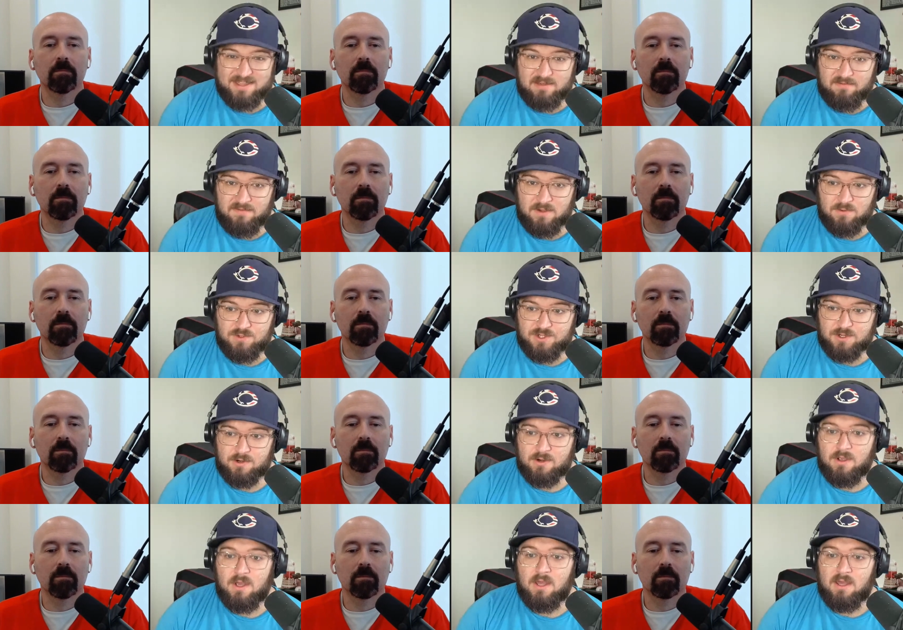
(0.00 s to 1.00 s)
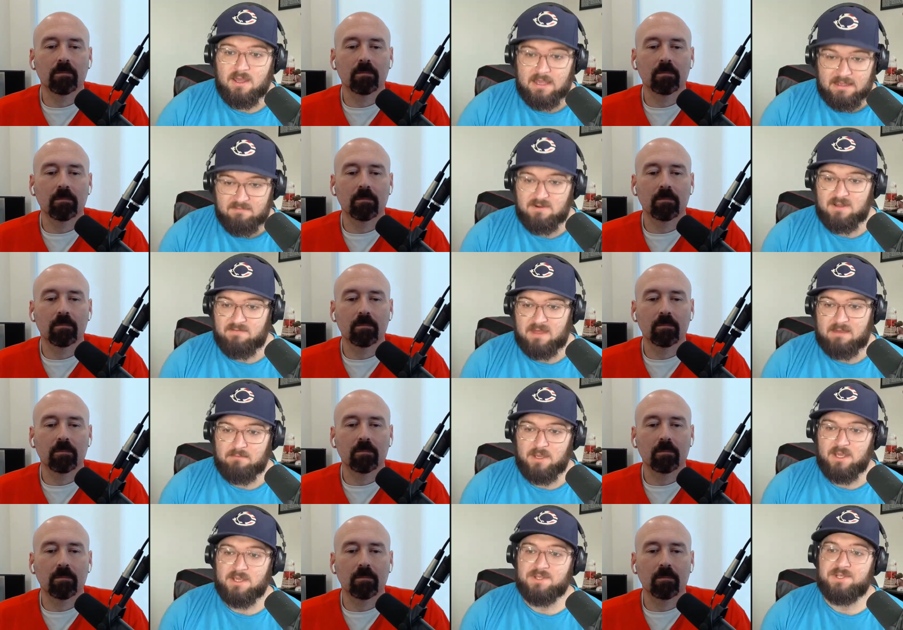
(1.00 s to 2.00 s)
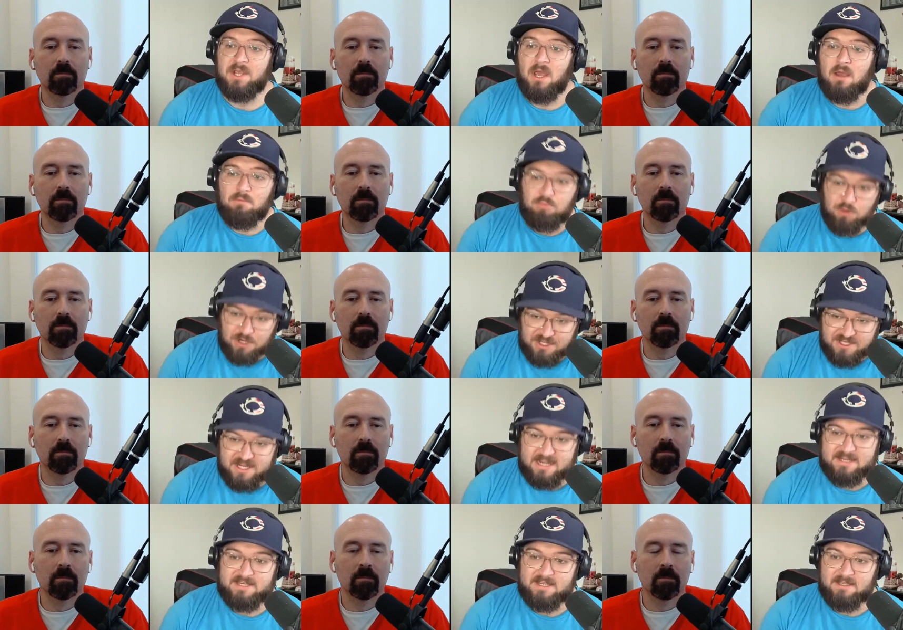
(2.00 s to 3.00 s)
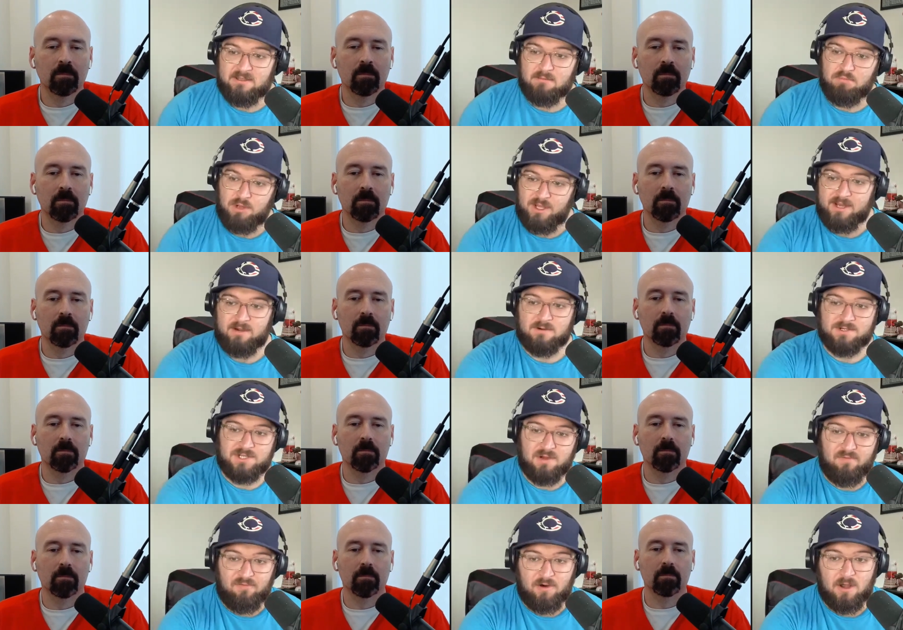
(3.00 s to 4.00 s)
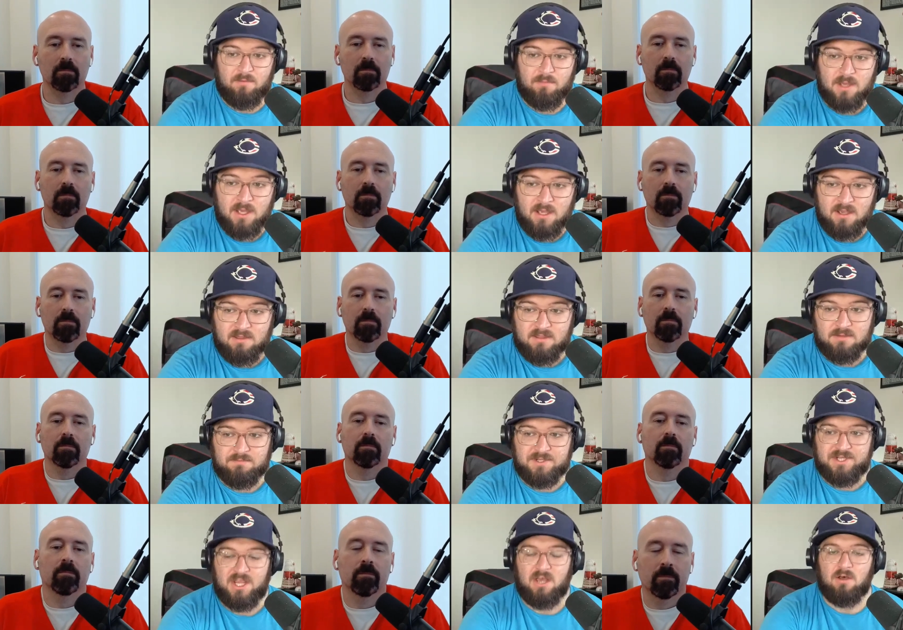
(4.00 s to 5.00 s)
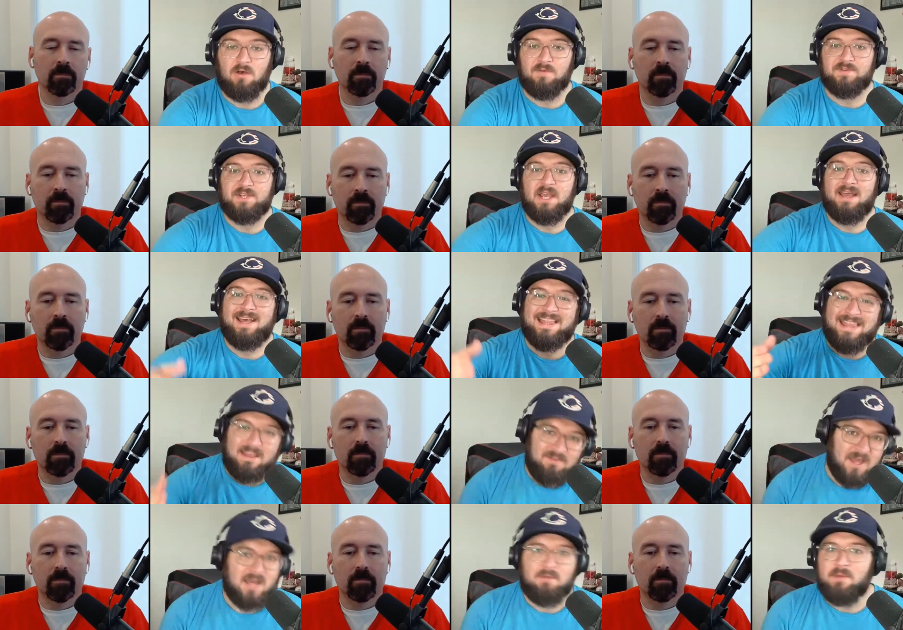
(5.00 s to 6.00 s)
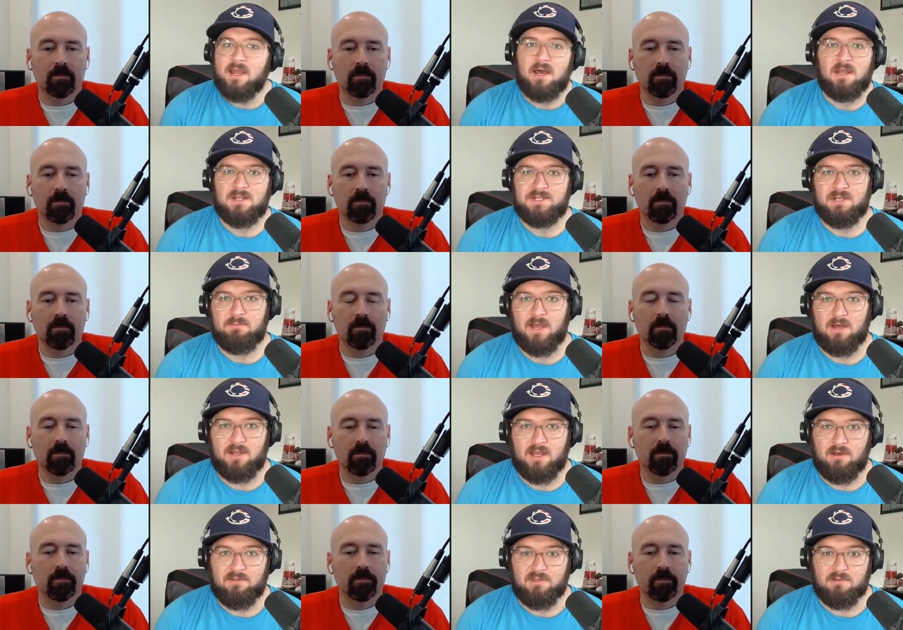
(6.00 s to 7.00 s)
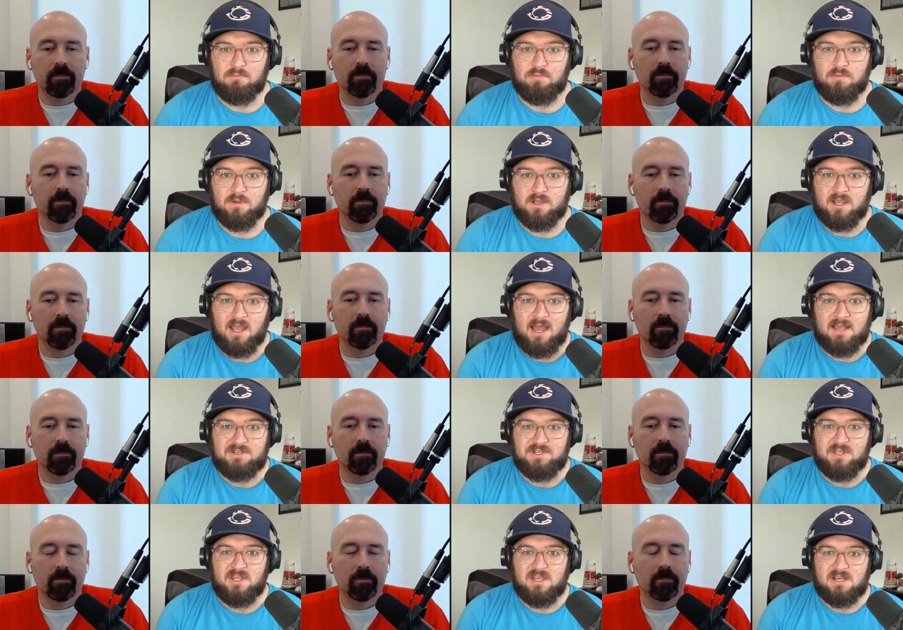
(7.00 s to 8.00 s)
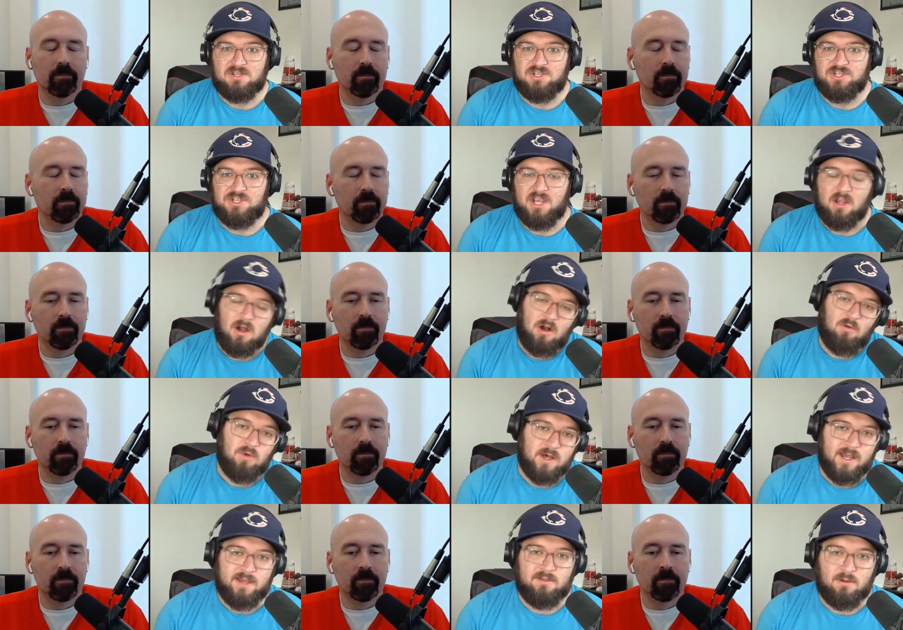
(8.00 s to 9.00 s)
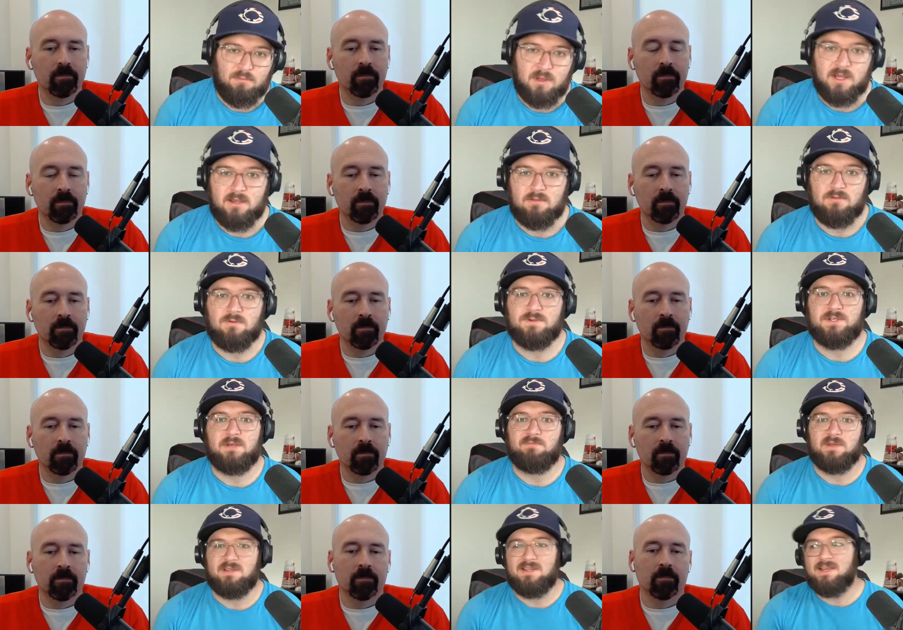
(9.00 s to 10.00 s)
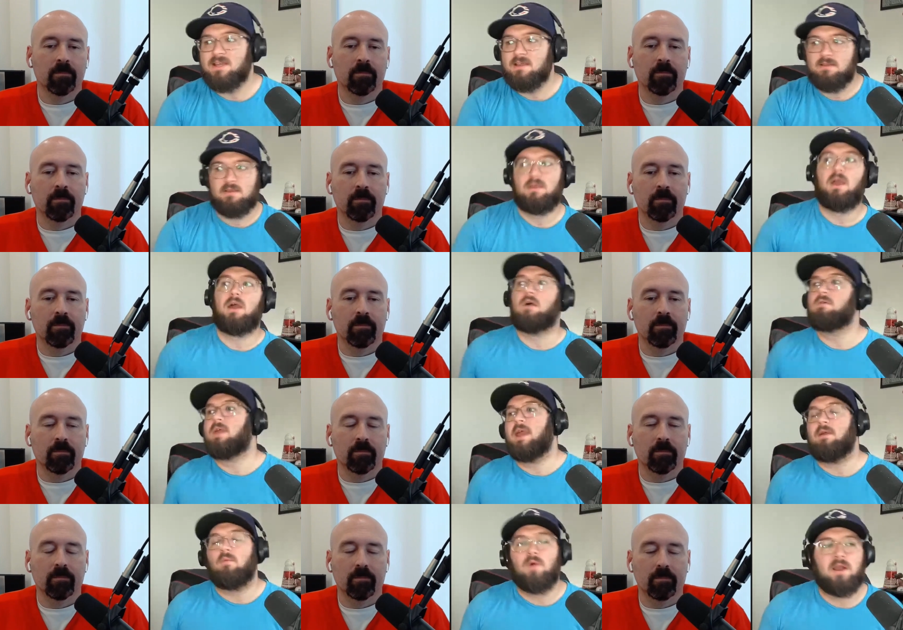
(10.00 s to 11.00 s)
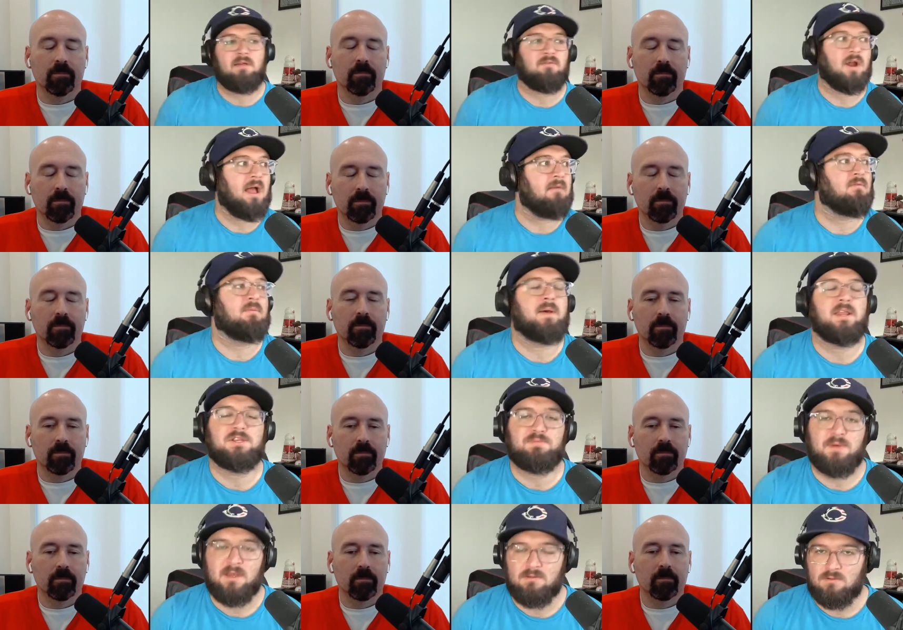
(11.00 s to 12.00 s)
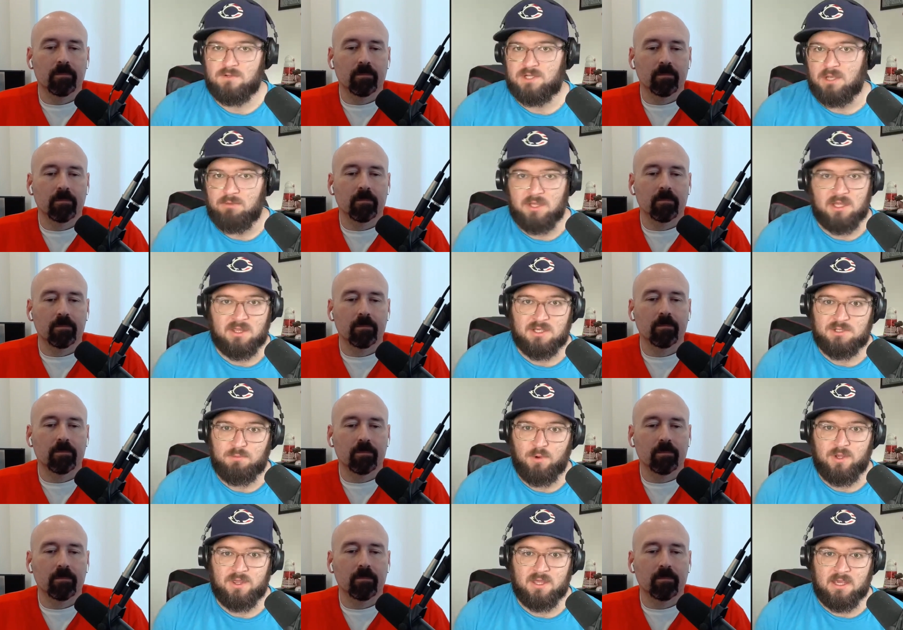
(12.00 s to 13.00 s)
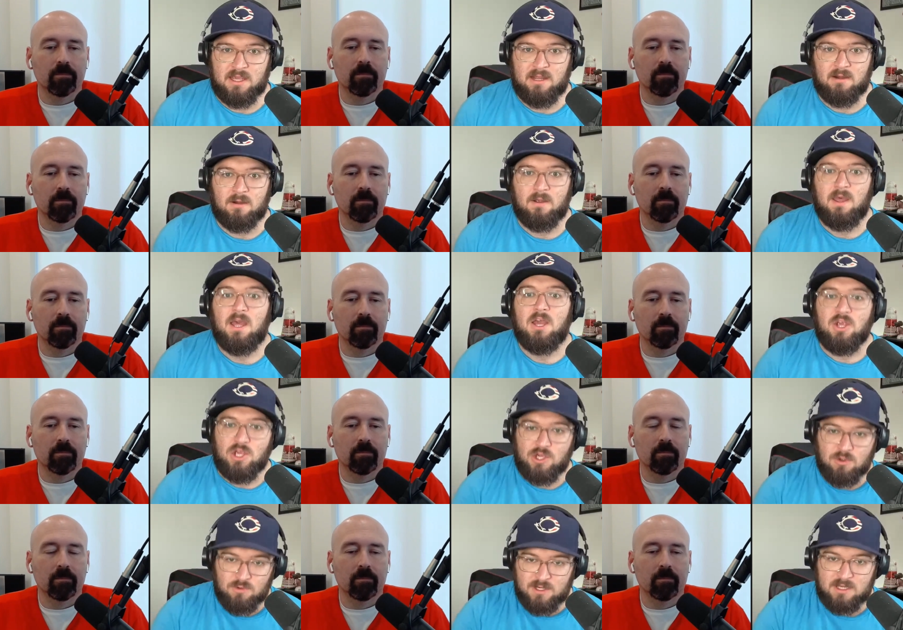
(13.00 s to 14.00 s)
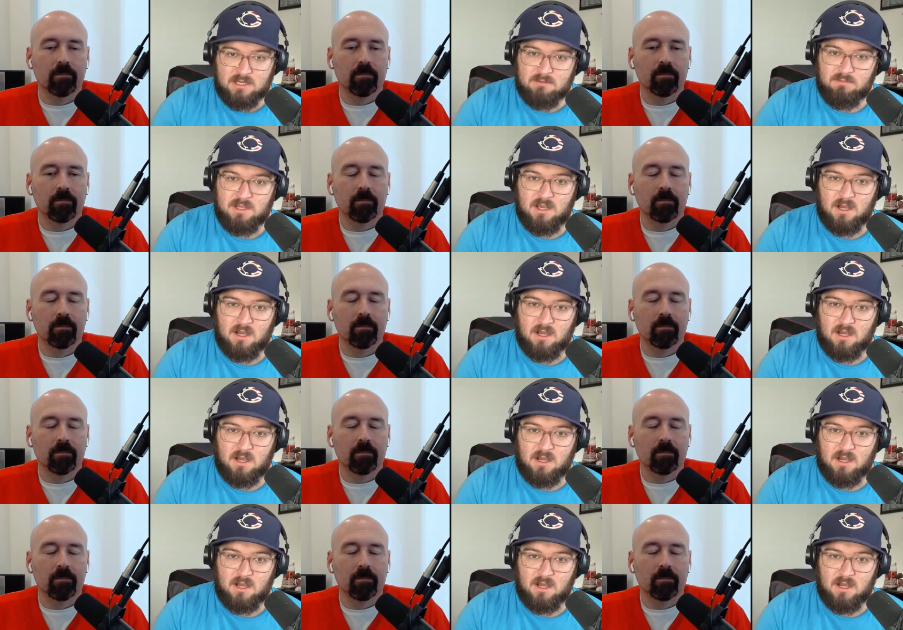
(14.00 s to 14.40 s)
Speaker 1: the future, even if that means protecting the players from themselves. They've got to be honest about health of guys and not just say, oh, well, hey, they're playing through something. Like, yeah, okay, whatever. Everybody's playing through something at this point in the year. You need to be